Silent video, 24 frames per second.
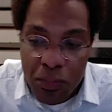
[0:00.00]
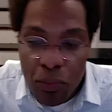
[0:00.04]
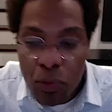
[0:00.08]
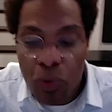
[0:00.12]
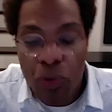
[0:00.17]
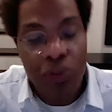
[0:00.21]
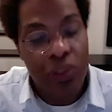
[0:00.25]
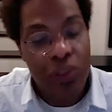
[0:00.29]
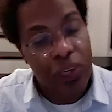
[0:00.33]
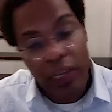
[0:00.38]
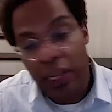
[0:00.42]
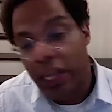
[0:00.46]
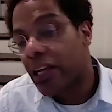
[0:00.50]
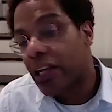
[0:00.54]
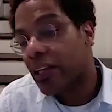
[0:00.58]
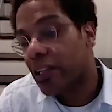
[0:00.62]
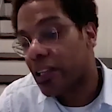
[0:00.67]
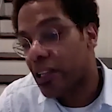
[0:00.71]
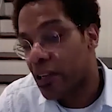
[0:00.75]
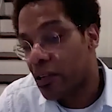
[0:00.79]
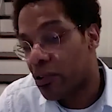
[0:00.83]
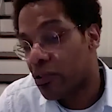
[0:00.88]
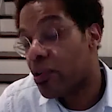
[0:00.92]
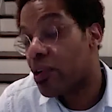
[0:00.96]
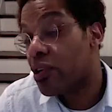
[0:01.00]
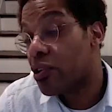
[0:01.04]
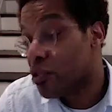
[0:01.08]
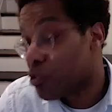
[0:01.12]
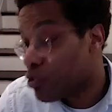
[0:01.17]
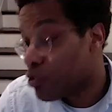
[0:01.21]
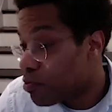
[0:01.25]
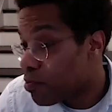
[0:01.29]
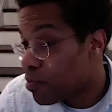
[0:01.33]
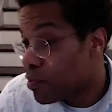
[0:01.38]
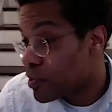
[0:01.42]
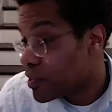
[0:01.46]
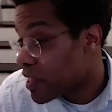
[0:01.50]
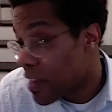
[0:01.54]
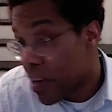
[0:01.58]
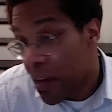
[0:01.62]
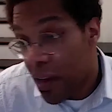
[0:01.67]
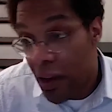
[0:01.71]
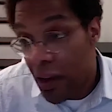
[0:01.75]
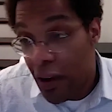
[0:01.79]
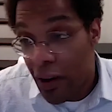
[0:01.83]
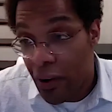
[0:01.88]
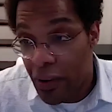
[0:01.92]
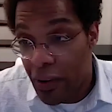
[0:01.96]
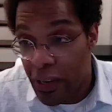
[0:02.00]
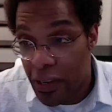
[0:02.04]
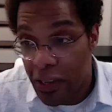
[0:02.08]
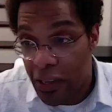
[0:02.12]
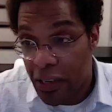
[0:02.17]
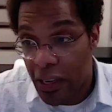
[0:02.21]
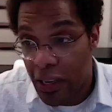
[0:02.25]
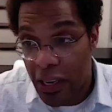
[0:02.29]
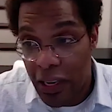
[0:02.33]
more than likely you're under 2% now, and